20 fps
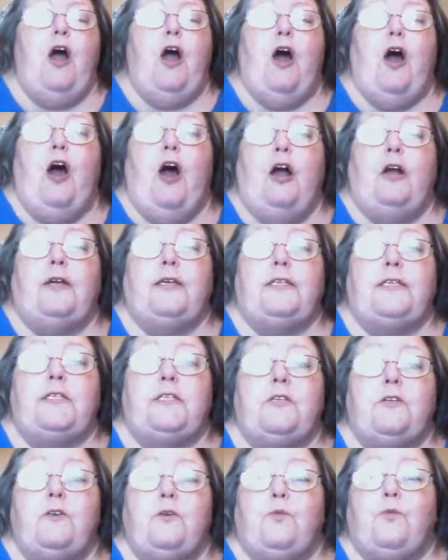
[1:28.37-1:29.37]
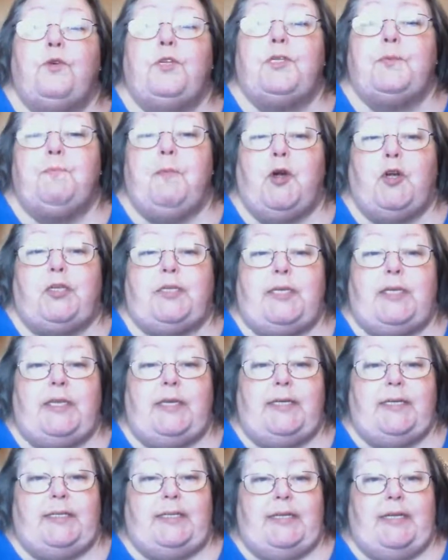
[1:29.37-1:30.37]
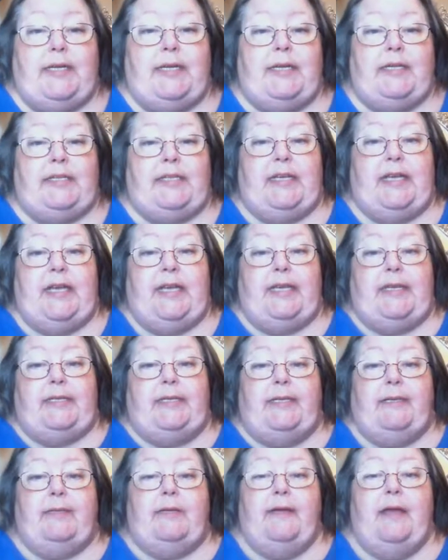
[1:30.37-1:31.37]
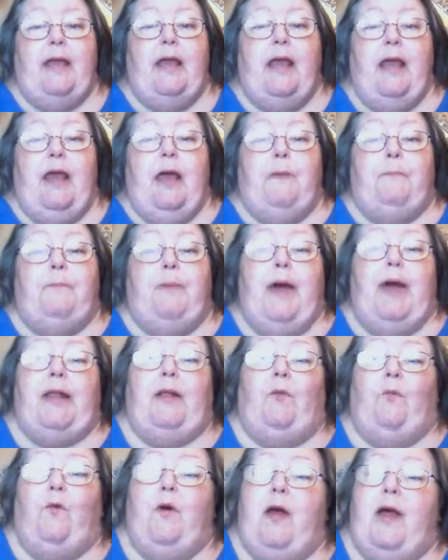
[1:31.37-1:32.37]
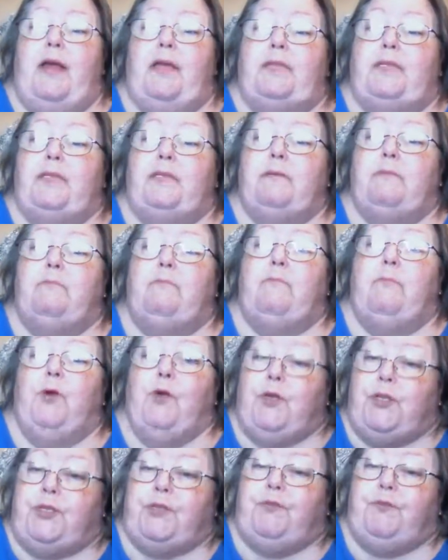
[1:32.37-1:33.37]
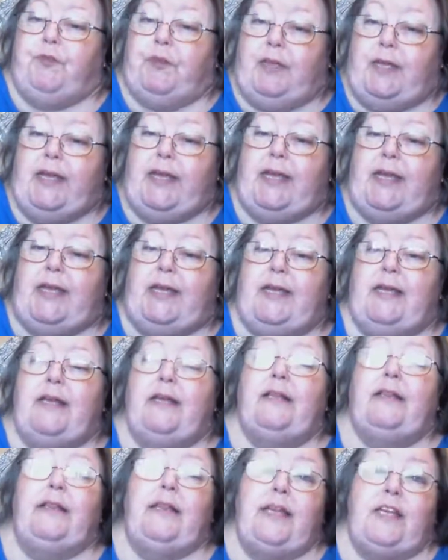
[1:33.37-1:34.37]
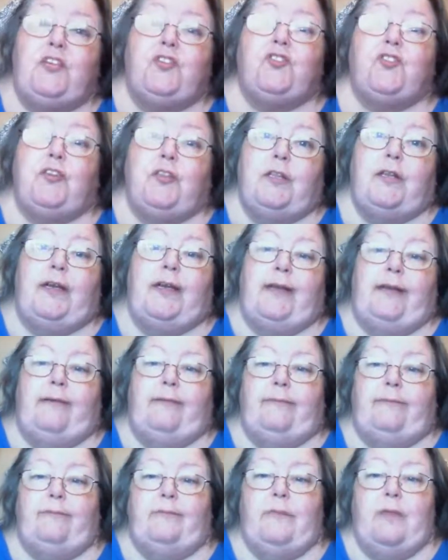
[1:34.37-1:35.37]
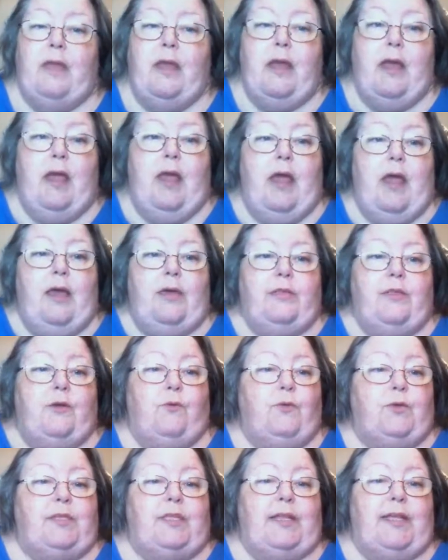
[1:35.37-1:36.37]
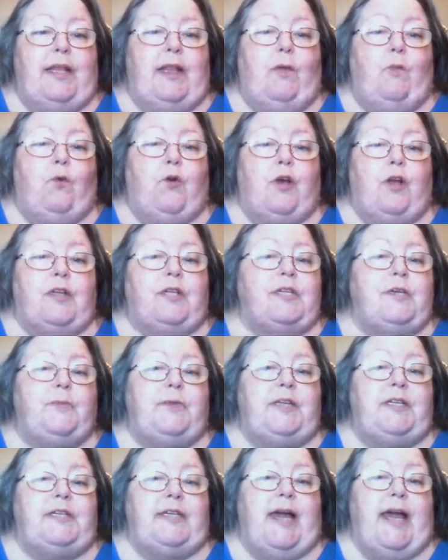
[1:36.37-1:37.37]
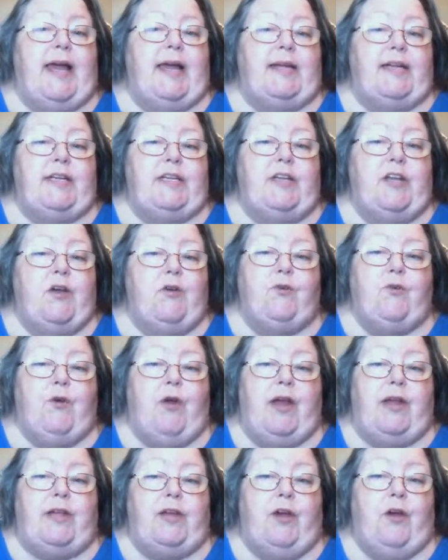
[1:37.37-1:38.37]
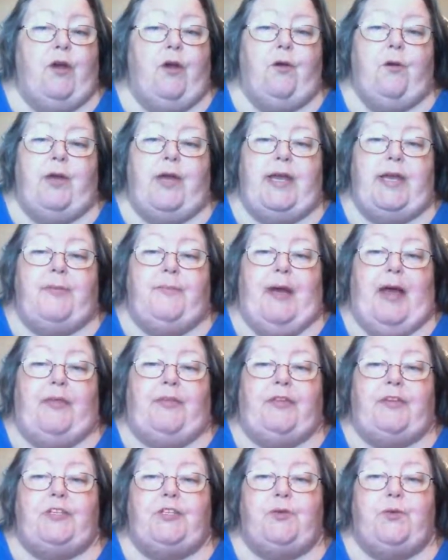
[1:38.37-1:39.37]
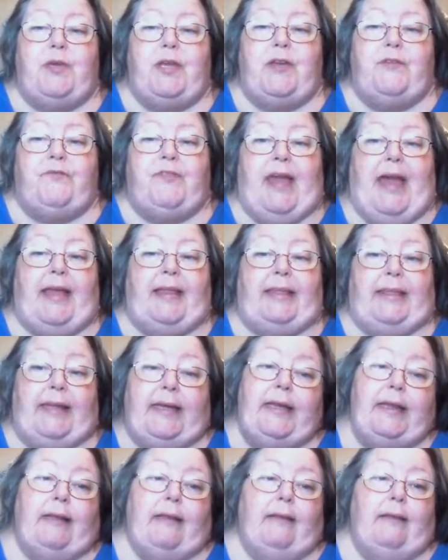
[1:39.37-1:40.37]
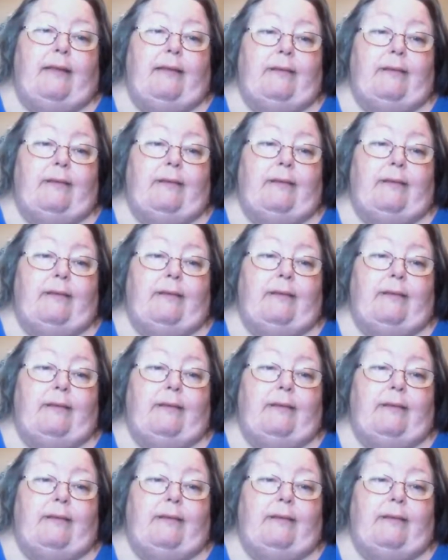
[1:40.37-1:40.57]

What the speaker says: August was merciless in its heat, but it was mercifully leisurely. There was little work to be done and no great hurry about the doing of that little.